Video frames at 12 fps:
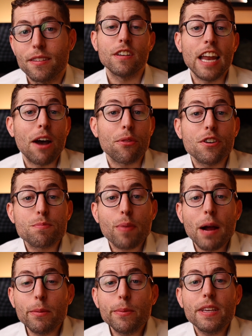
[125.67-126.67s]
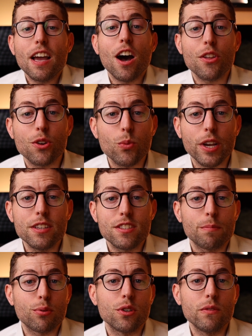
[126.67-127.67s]
Now, there's probably other ways to
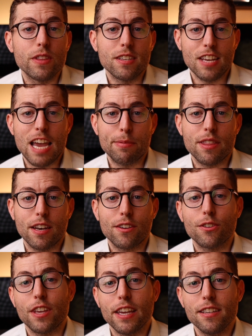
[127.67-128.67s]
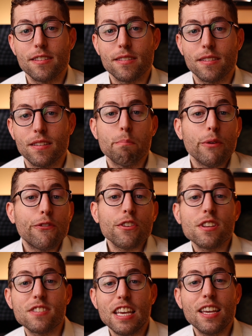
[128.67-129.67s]
prove this hypothetical case, but for the
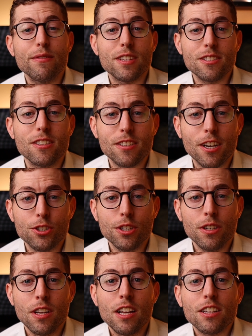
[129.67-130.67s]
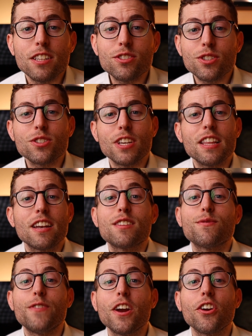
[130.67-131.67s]
sake of this discussion, let's just say that it's
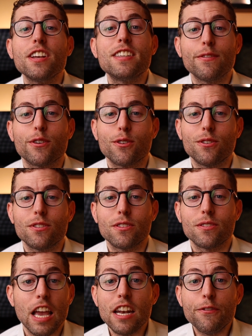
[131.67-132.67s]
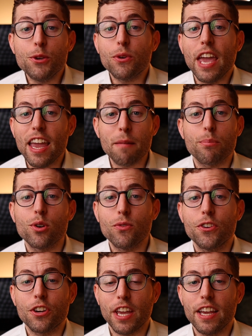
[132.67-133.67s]
very difficult. And if you can't prove
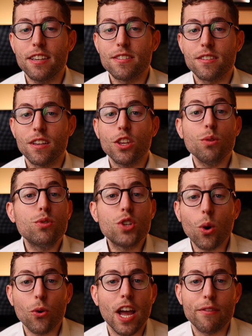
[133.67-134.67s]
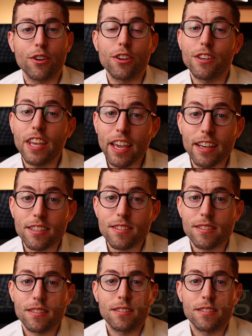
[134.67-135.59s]
your case, you don't have a good case.